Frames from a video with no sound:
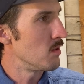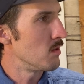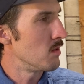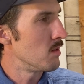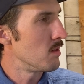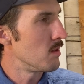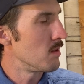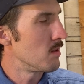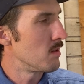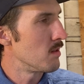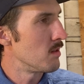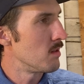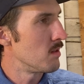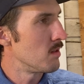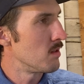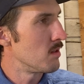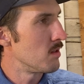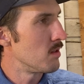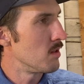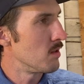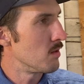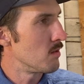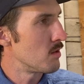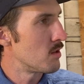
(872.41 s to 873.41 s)
the,
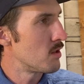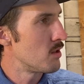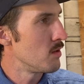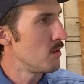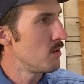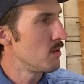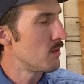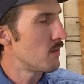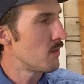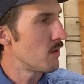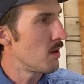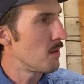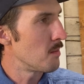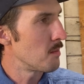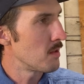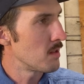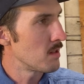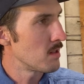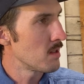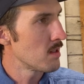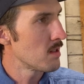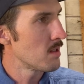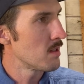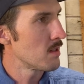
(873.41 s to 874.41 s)
you know, choose from
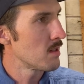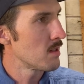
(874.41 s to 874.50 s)
because this is